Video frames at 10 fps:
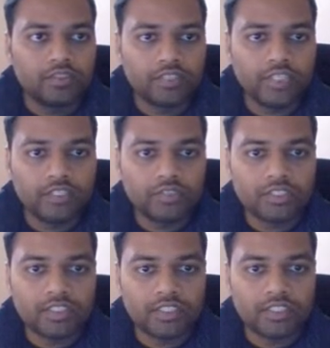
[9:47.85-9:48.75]
here you can
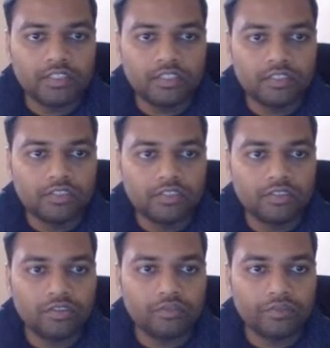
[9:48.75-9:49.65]
select the
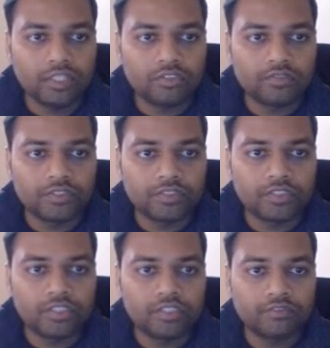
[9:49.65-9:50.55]
home page of
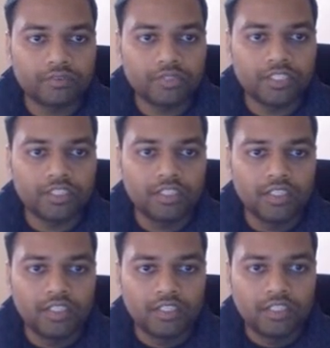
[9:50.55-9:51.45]
your website,
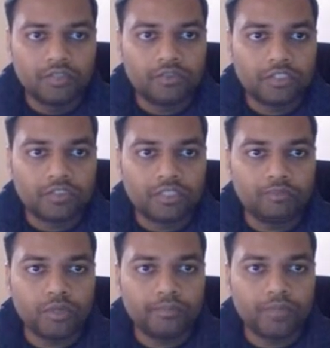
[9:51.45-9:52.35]
which will
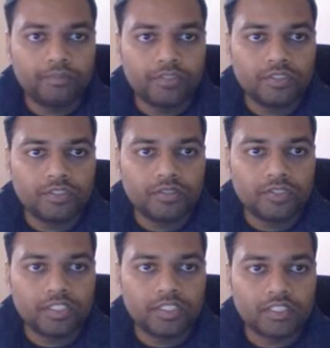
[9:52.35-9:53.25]
pop up
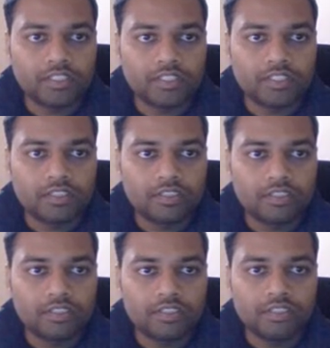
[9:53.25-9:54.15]
using this
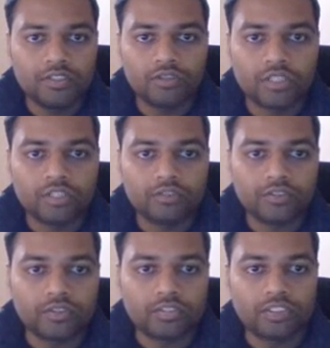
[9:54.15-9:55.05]
URL of
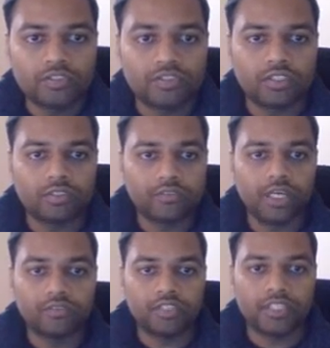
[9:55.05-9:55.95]
yours. So
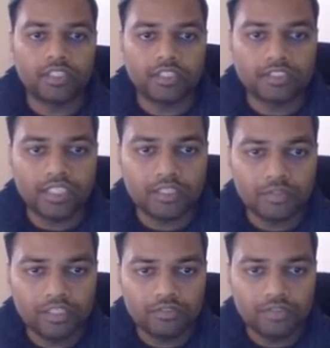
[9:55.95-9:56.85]
I have selected a static
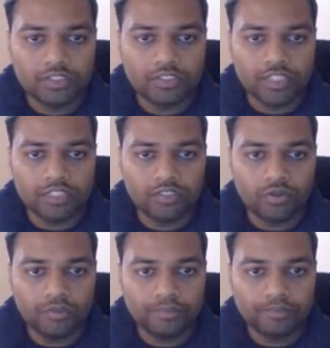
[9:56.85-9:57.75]
page which says
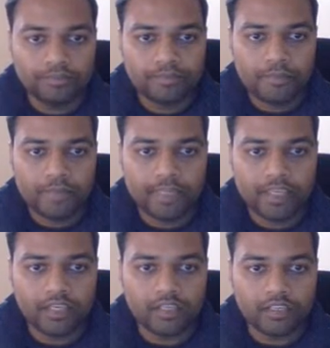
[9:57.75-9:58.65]
home,
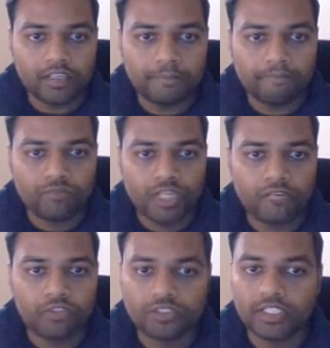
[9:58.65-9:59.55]
and I
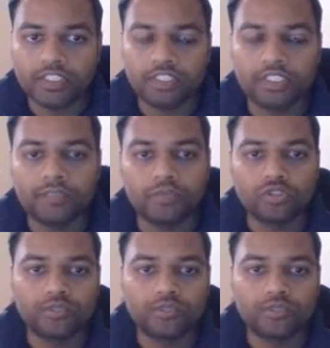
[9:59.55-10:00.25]
have not selected any post